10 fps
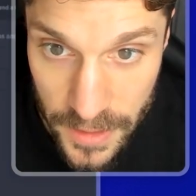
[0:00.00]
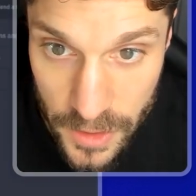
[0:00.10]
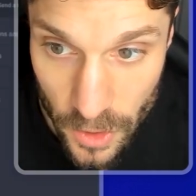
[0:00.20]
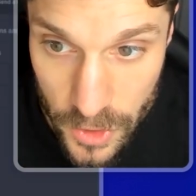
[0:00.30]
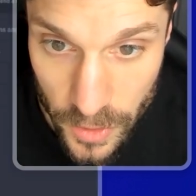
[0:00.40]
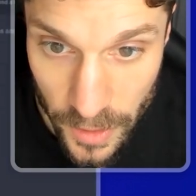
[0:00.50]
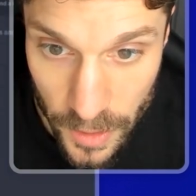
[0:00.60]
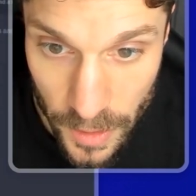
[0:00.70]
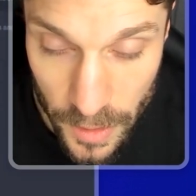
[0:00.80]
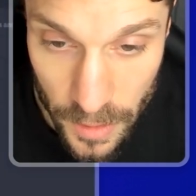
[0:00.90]
a start
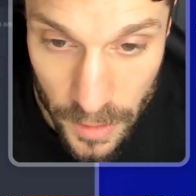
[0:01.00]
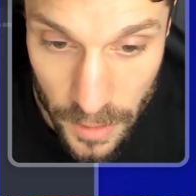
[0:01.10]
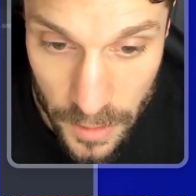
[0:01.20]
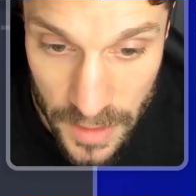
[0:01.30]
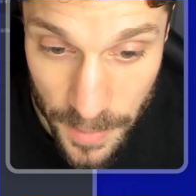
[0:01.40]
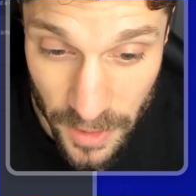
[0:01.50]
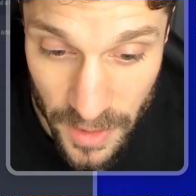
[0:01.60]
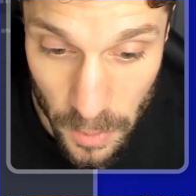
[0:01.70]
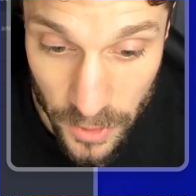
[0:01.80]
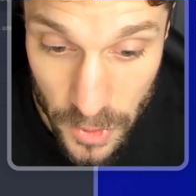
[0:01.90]
trigger.
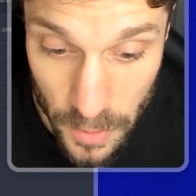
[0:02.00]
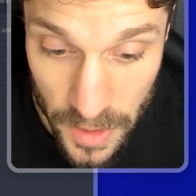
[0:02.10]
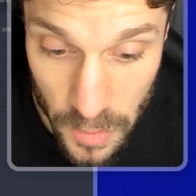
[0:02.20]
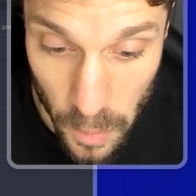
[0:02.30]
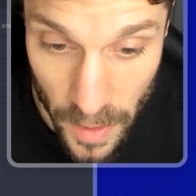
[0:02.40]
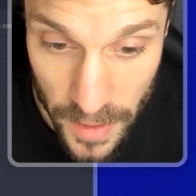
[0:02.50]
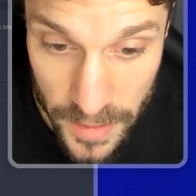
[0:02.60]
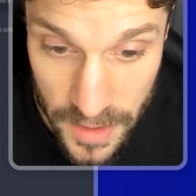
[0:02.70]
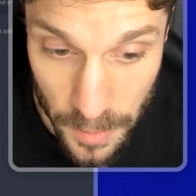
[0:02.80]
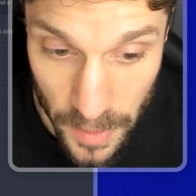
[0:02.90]
Typically we'll do it
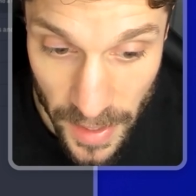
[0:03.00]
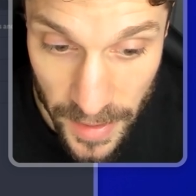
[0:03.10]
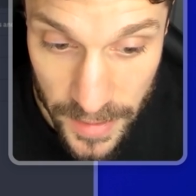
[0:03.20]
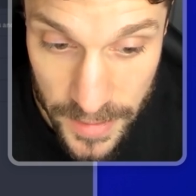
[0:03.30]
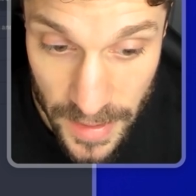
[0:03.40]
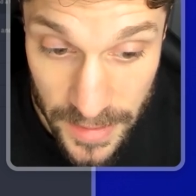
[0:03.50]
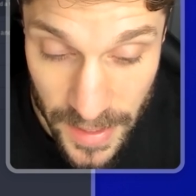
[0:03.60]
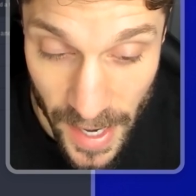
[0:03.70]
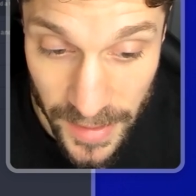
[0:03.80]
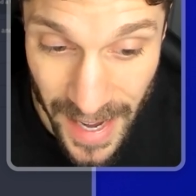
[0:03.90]
when someone has a
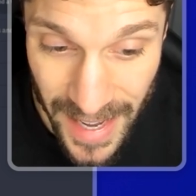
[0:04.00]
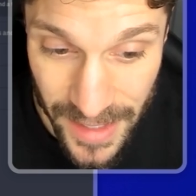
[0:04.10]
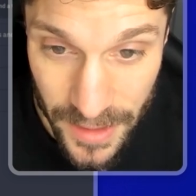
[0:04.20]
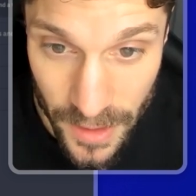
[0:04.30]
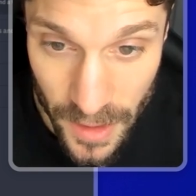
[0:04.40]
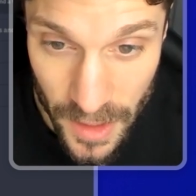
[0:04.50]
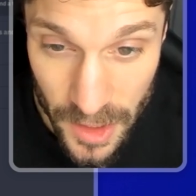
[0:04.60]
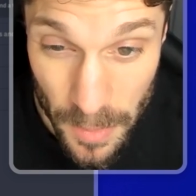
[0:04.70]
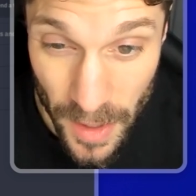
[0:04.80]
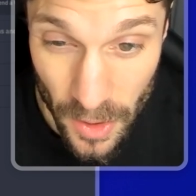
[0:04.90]
tag added.
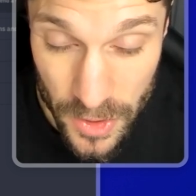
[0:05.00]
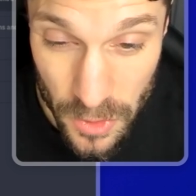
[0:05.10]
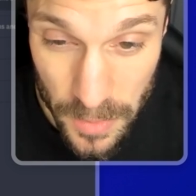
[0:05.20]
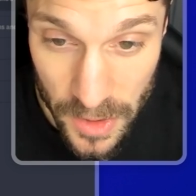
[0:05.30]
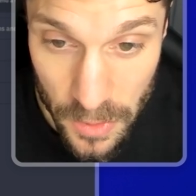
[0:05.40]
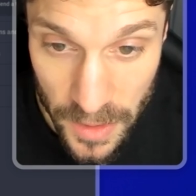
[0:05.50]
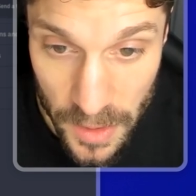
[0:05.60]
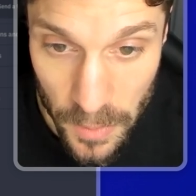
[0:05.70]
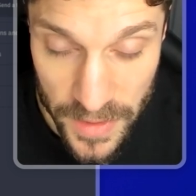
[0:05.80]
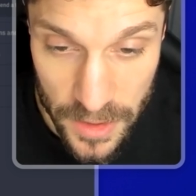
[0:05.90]
You may also be doing
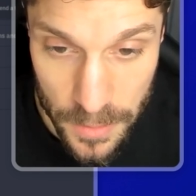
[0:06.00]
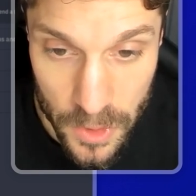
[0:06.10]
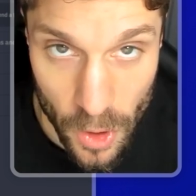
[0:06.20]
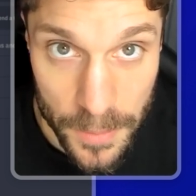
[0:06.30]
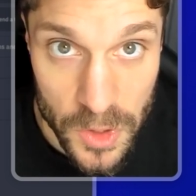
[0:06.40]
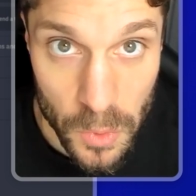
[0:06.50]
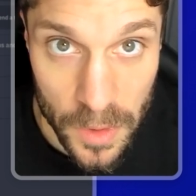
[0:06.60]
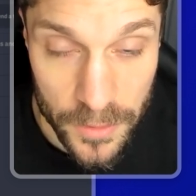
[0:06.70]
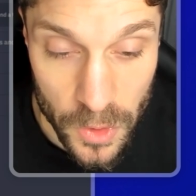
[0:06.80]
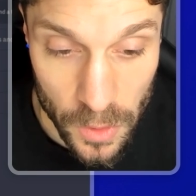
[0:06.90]
it when they subscribe to
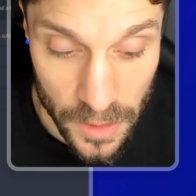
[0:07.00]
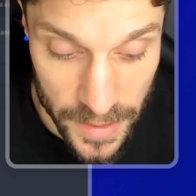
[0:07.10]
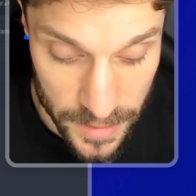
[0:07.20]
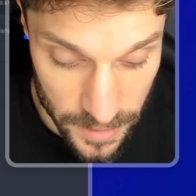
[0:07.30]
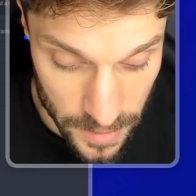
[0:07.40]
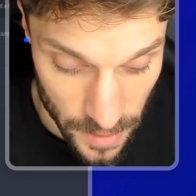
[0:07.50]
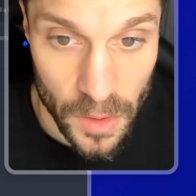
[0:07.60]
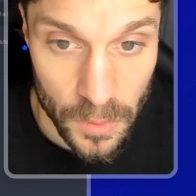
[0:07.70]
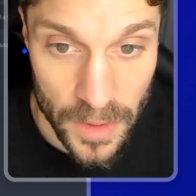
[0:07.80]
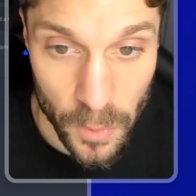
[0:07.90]
one of your lists.
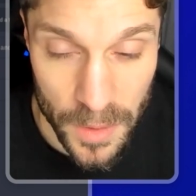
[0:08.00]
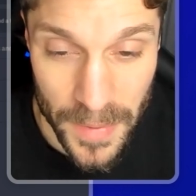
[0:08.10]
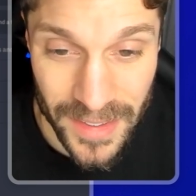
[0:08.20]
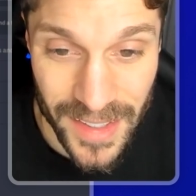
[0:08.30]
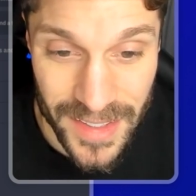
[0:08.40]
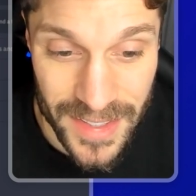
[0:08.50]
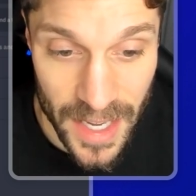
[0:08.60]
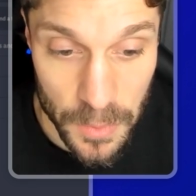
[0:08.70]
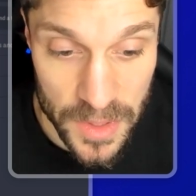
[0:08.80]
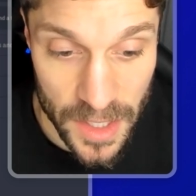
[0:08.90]
We have one main list
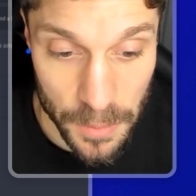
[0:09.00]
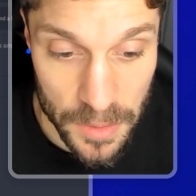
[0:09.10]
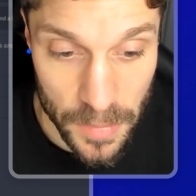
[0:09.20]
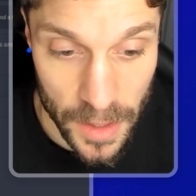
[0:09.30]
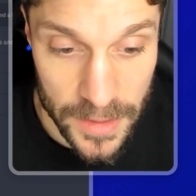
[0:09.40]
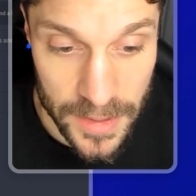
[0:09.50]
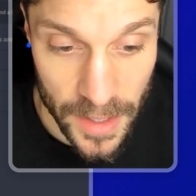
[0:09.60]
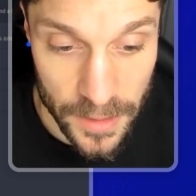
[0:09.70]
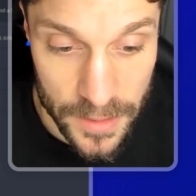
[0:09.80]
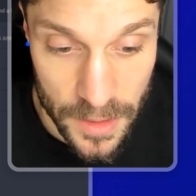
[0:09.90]
and we segment by
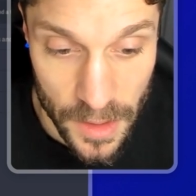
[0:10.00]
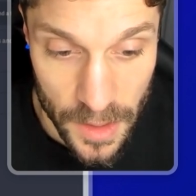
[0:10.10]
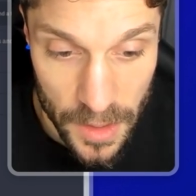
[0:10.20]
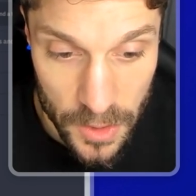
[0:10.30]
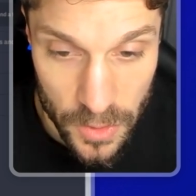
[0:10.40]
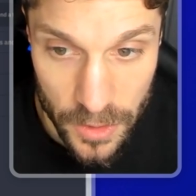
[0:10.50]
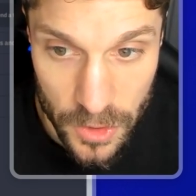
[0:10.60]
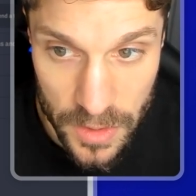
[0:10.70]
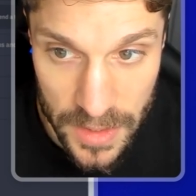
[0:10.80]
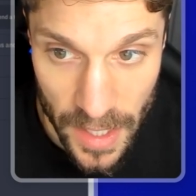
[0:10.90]
tags. So I'll
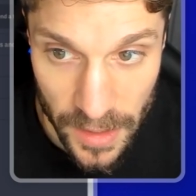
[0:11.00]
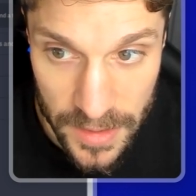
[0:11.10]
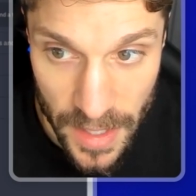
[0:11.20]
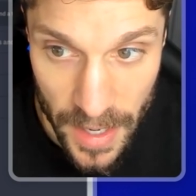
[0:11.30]
choose tag is